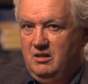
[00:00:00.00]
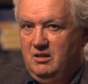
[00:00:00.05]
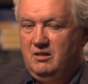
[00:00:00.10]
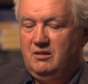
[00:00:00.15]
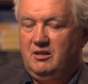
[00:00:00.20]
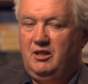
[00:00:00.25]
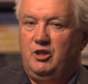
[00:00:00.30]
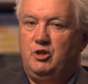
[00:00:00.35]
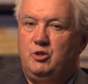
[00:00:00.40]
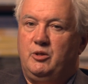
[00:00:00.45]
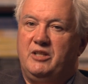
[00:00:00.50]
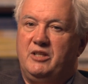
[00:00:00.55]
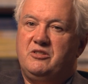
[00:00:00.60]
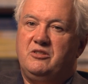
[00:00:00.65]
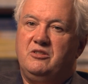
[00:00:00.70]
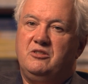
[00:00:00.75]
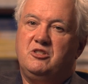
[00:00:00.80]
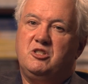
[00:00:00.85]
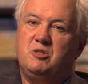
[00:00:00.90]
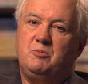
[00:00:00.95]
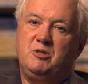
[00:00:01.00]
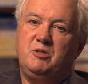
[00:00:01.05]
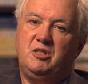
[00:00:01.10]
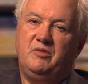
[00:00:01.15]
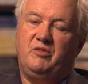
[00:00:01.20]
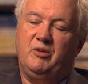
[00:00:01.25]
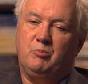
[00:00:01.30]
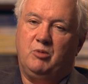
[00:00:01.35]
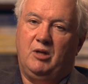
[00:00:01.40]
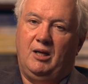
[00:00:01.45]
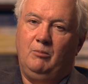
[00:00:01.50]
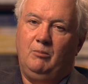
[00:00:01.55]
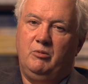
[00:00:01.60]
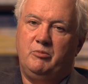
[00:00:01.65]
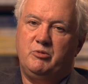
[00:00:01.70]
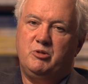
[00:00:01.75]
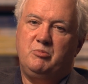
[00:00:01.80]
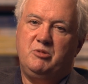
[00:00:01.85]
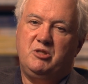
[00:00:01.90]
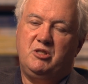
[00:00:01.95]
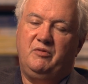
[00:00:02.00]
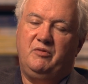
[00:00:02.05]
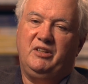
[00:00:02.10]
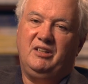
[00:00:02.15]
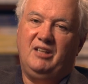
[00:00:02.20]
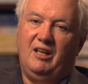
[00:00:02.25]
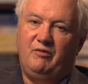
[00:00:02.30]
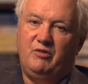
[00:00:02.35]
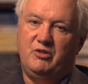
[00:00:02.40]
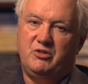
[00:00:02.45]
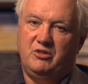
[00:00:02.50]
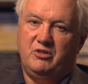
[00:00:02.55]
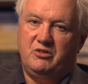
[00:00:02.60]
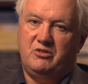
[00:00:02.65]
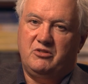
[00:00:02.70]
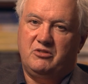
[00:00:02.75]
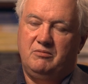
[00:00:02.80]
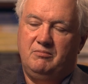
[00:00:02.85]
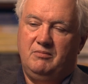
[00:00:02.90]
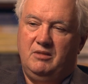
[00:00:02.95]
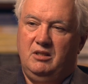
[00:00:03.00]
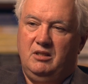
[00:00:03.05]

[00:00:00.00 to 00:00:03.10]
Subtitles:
that addresses specific problems, specific deficits.